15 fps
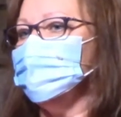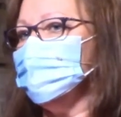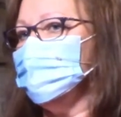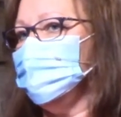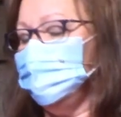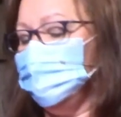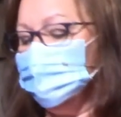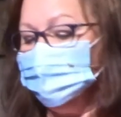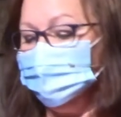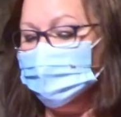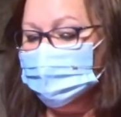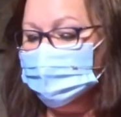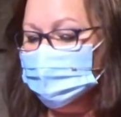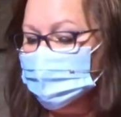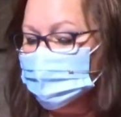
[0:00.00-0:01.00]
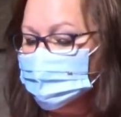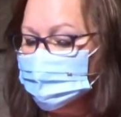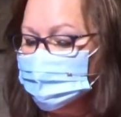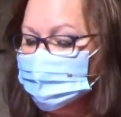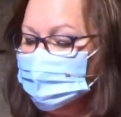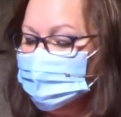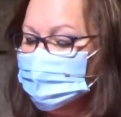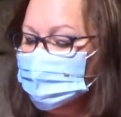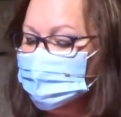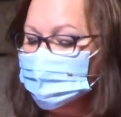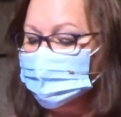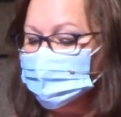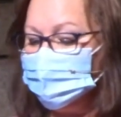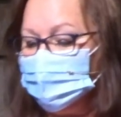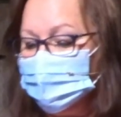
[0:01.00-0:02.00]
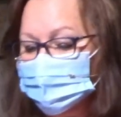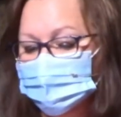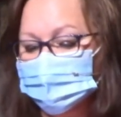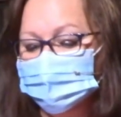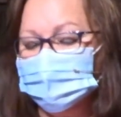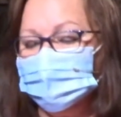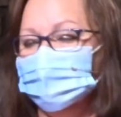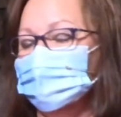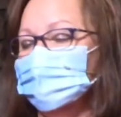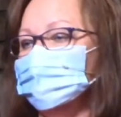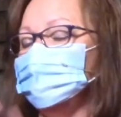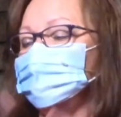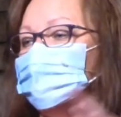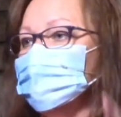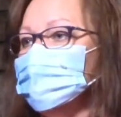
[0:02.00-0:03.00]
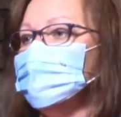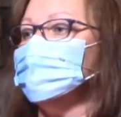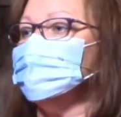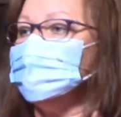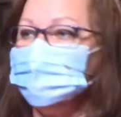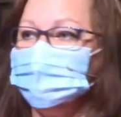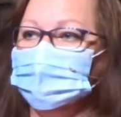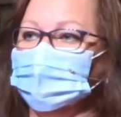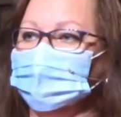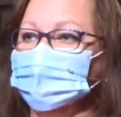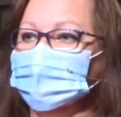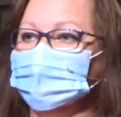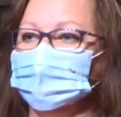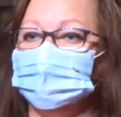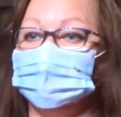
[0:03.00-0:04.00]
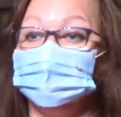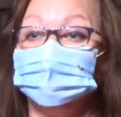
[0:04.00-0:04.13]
but giving financially is probably a bigger step than